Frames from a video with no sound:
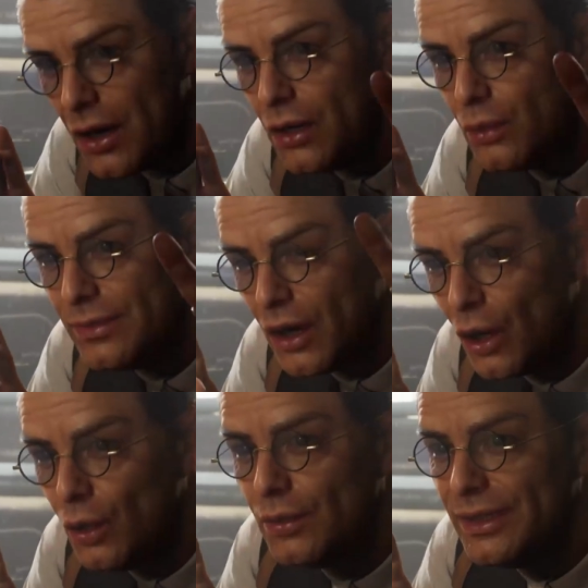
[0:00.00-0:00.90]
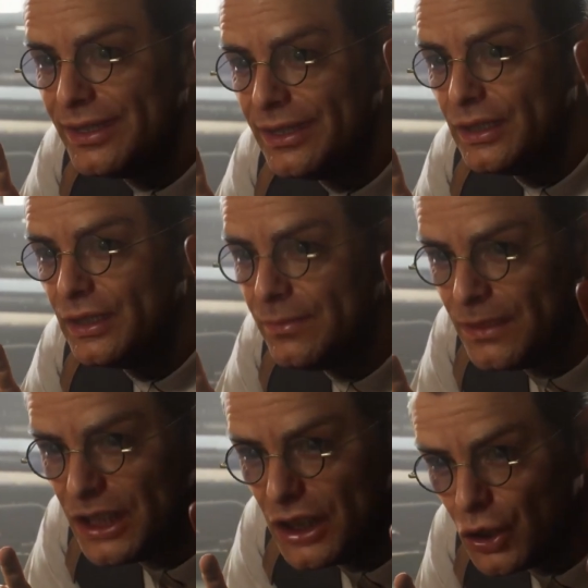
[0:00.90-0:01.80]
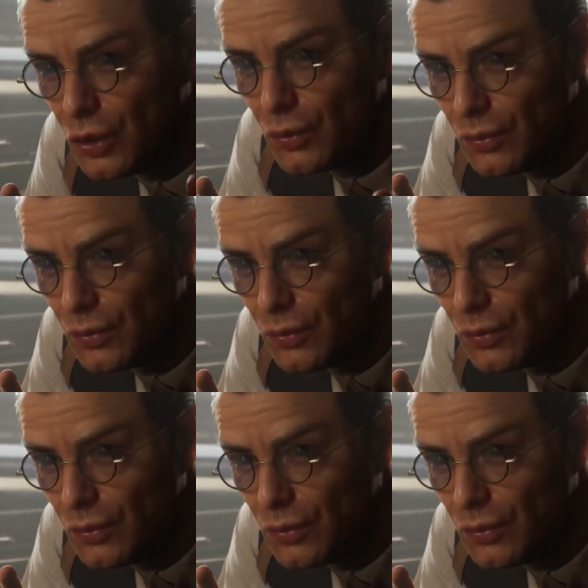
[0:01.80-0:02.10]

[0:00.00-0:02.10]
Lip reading: you see in video games as